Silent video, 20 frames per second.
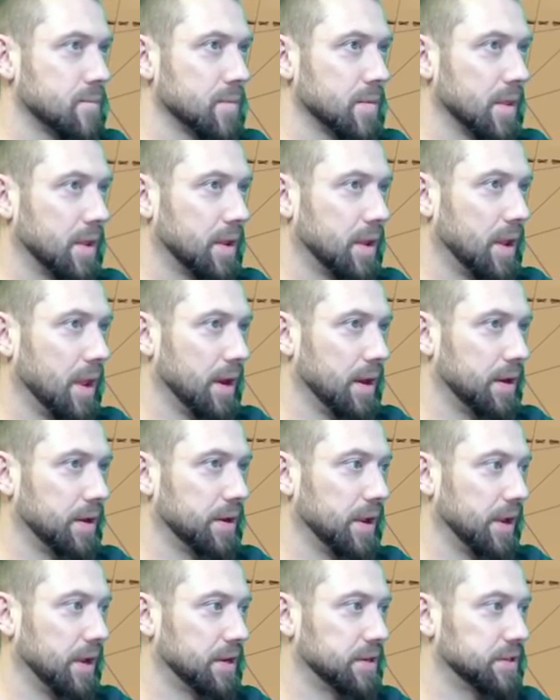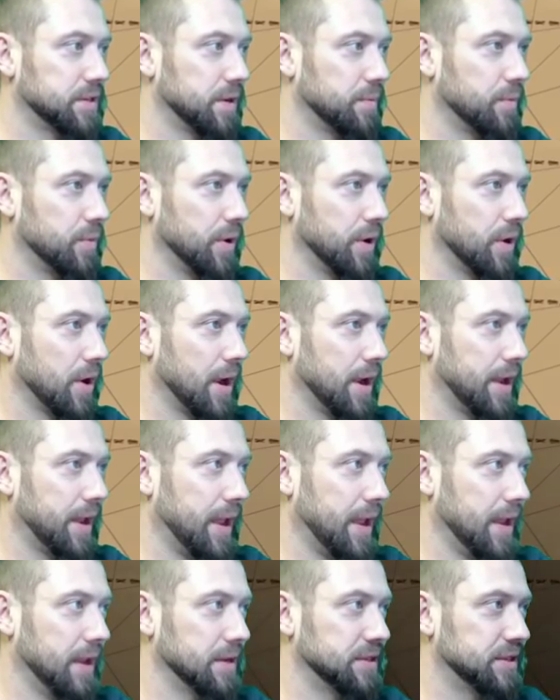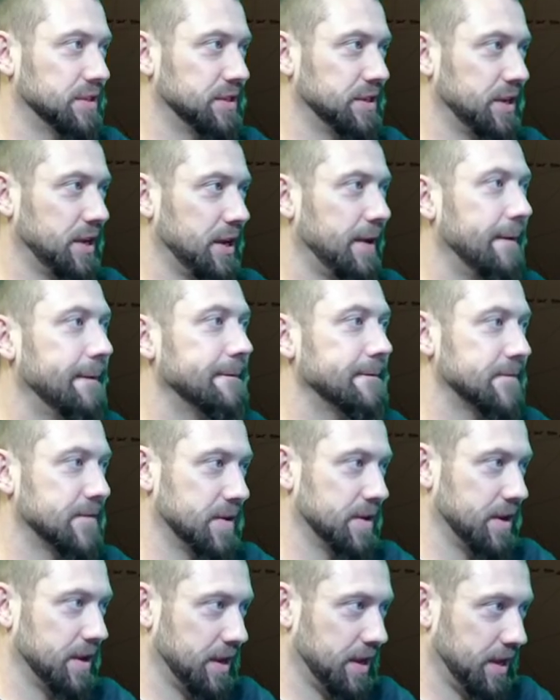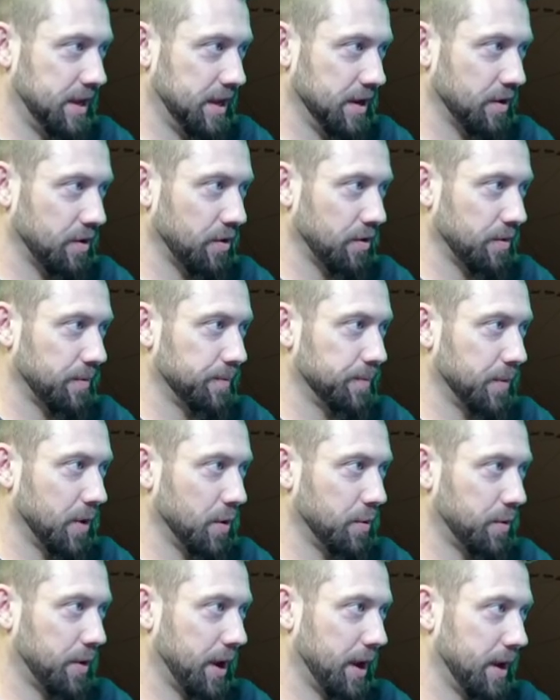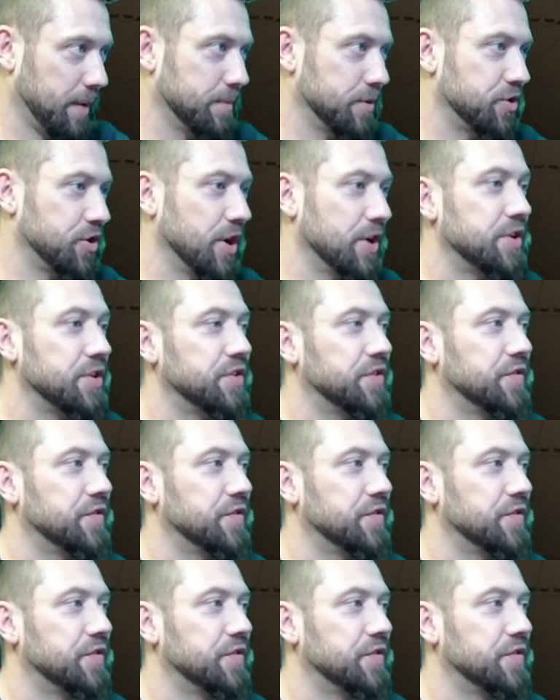I'm getting take somewhere I can't see. Here. Okay, Magenta is